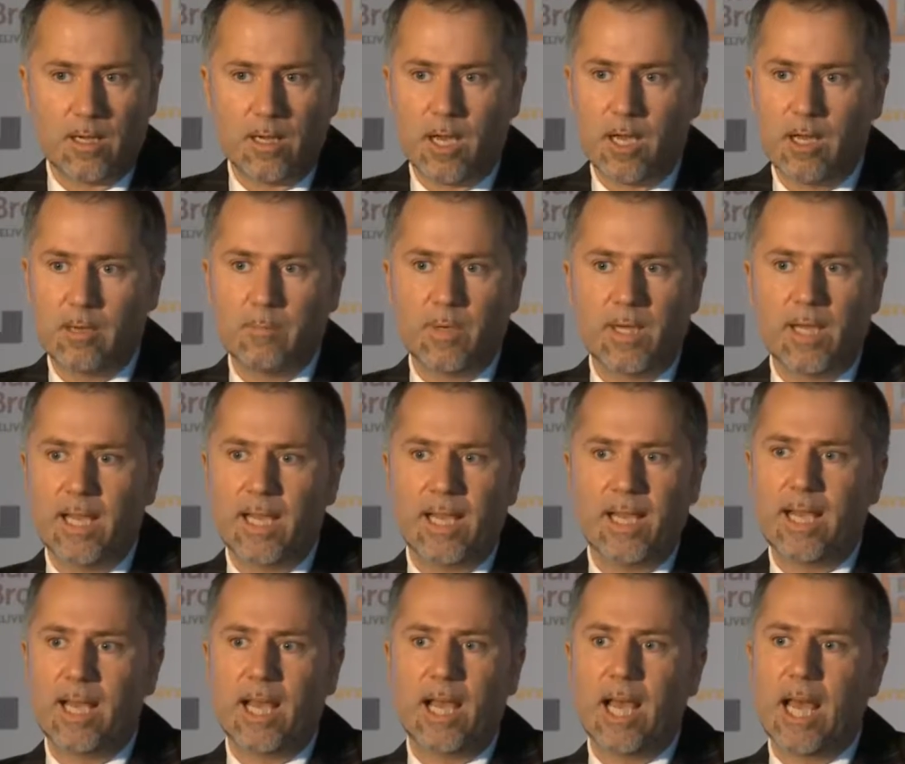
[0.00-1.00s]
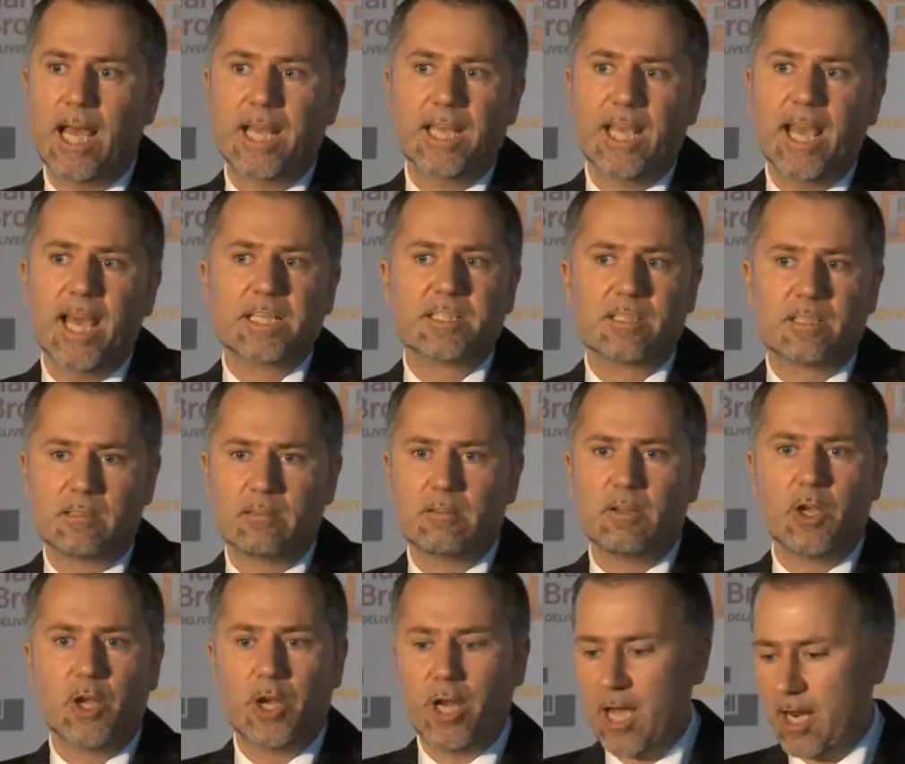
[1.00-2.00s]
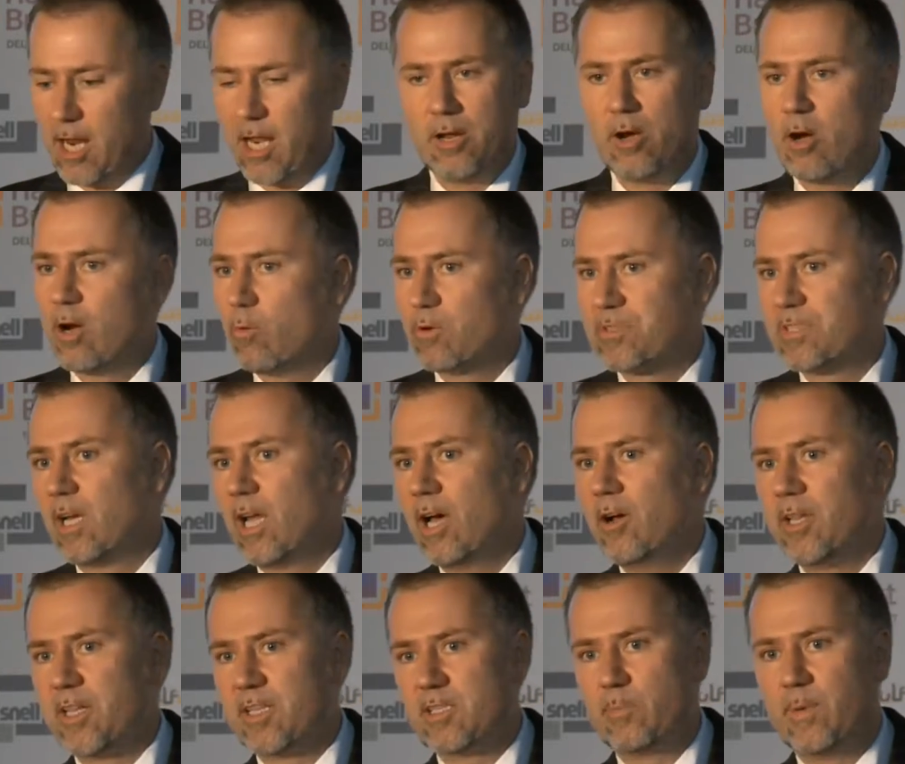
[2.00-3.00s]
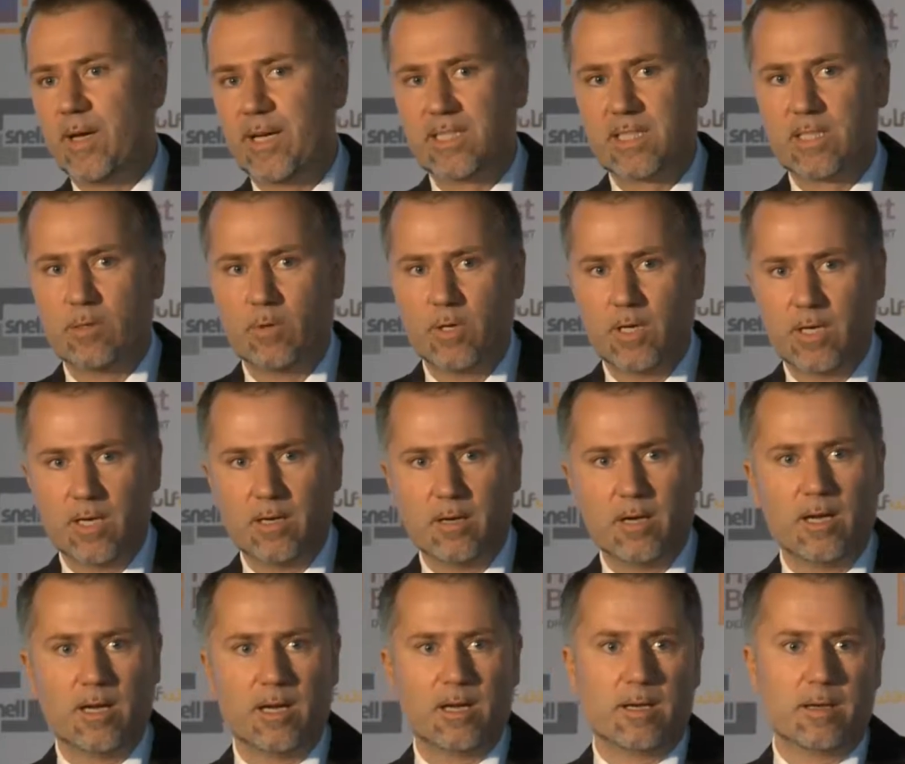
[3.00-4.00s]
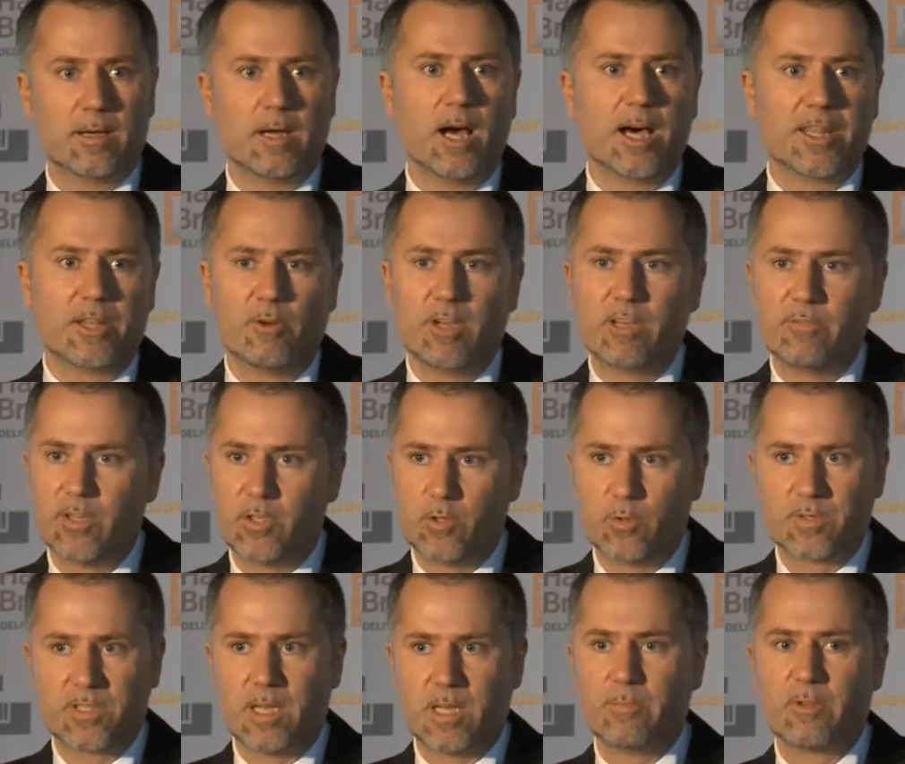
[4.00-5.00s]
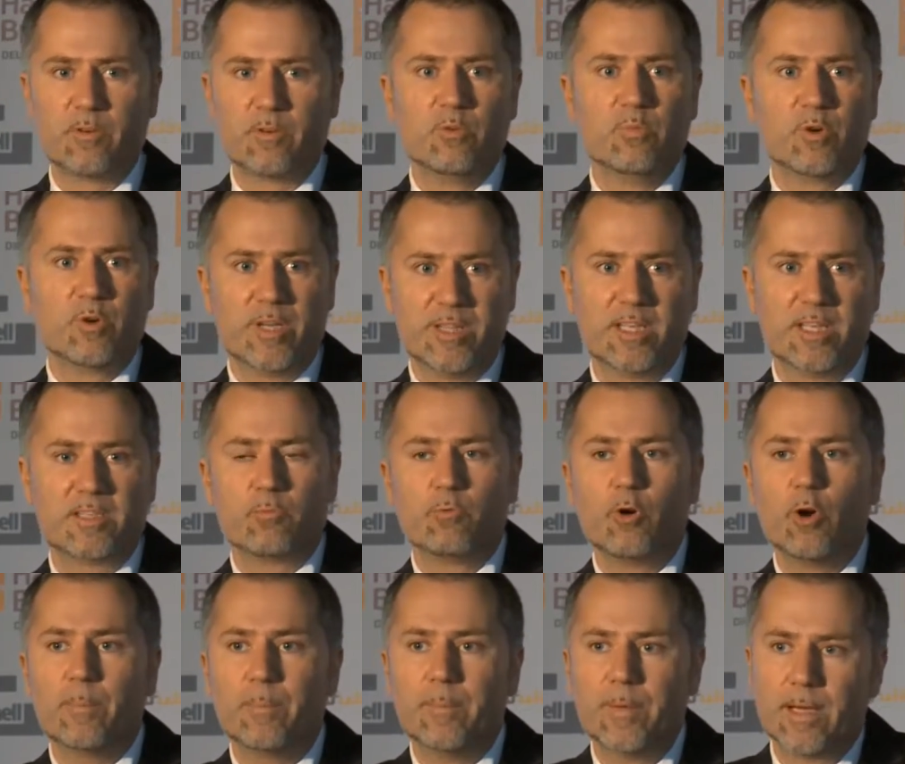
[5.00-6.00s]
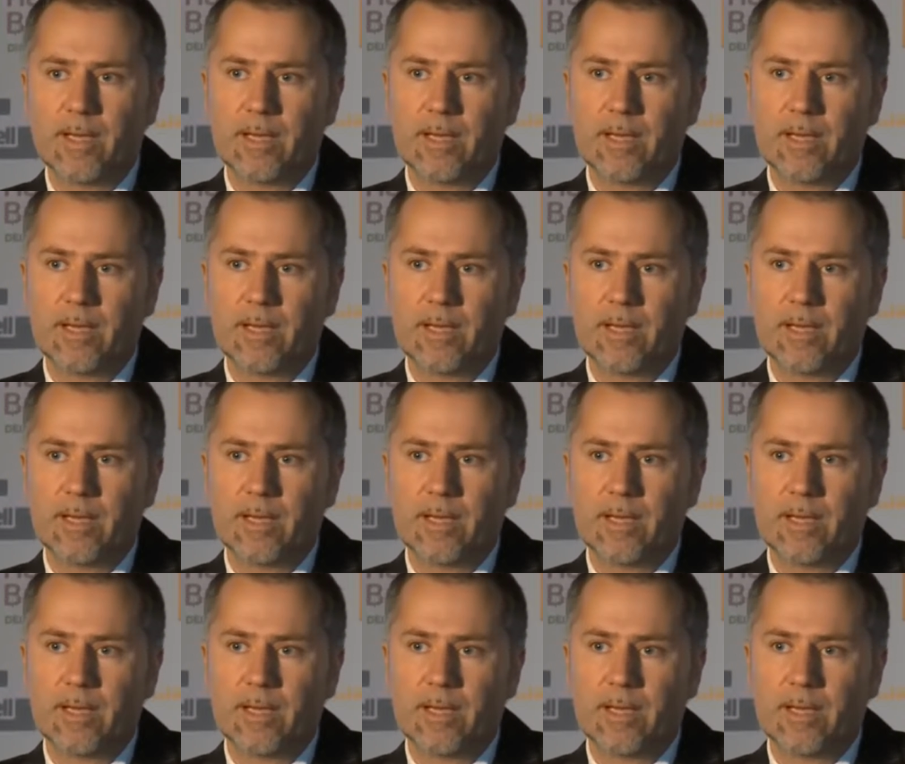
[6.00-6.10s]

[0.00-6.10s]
And yet, and I know I wasn't alone in this space, there were other individuals, some of whom are in this room,